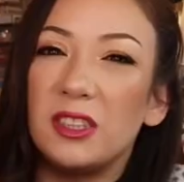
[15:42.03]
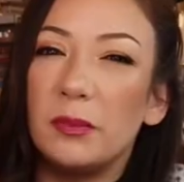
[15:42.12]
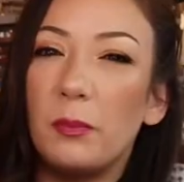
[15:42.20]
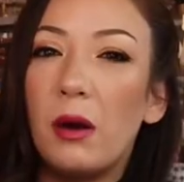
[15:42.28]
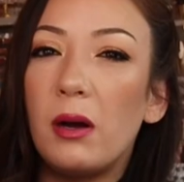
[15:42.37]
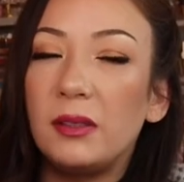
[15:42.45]

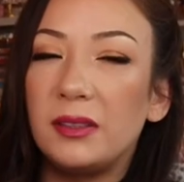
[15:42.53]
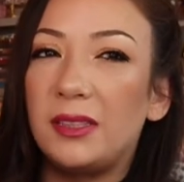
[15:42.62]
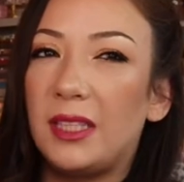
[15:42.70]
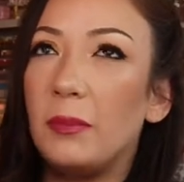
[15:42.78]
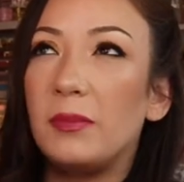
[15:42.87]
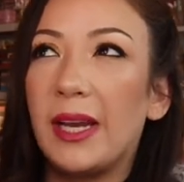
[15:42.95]
small
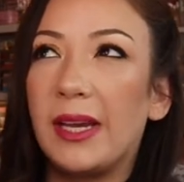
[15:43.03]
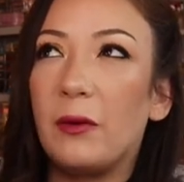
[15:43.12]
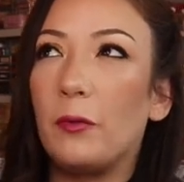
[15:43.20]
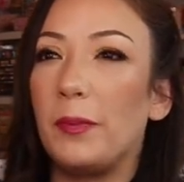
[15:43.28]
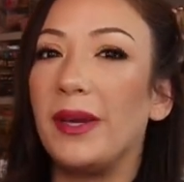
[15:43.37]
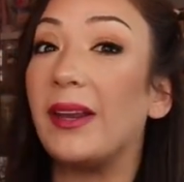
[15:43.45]
seemed like
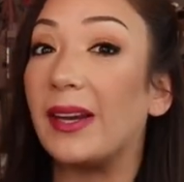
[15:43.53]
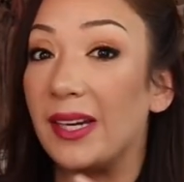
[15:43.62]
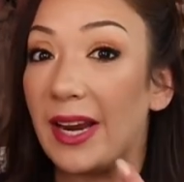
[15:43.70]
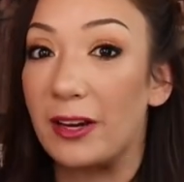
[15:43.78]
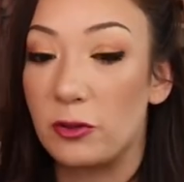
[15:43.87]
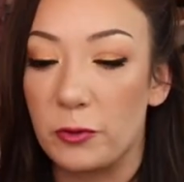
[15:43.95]
it would be like
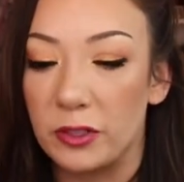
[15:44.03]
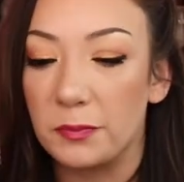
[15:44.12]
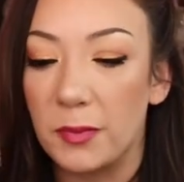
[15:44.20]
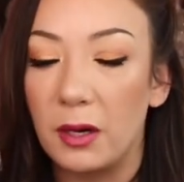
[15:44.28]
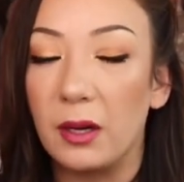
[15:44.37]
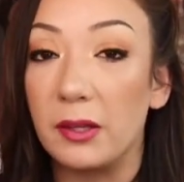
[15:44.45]
an extra
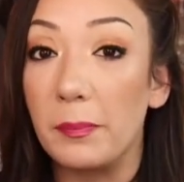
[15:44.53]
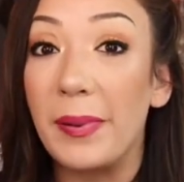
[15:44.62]
small on the